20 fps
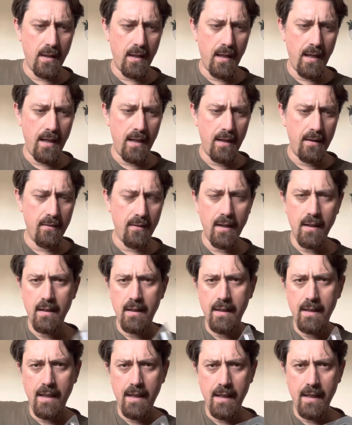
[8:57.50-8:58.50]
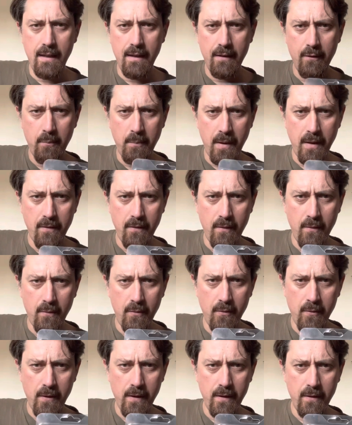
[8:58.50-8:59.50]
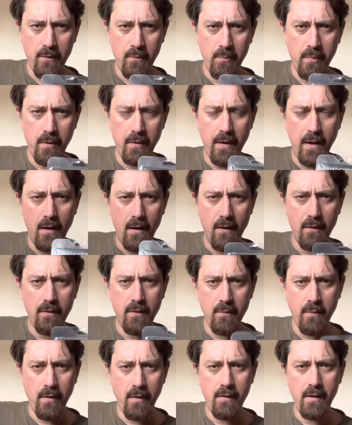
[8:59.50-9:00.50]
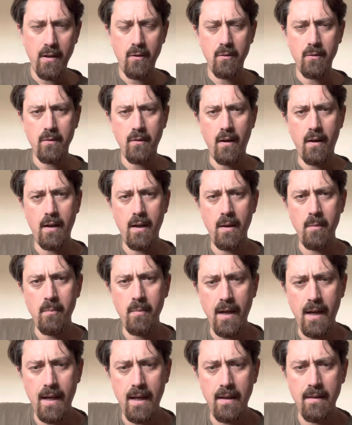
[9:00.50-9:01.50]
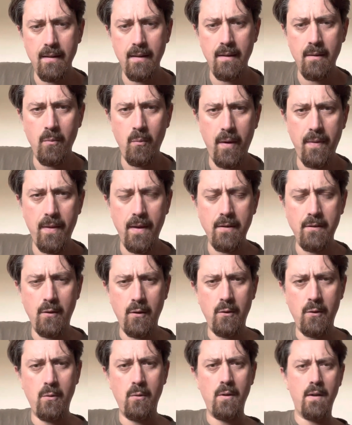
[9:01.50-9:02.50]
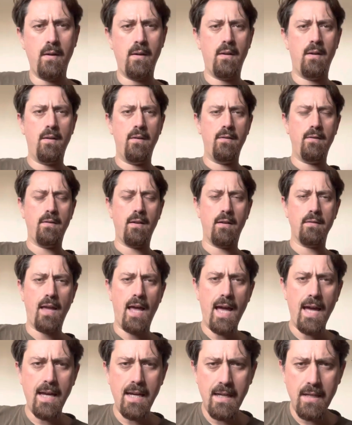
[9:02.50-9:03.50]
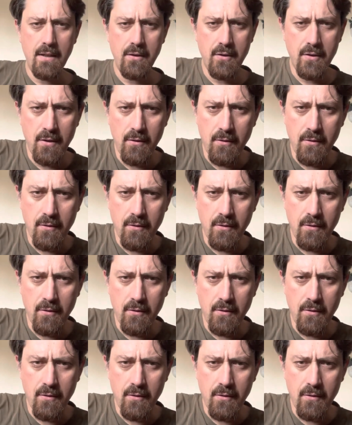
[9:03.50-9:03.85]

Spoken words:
exactly inexpensive strings, but they last a very long time, and when they do start to age, you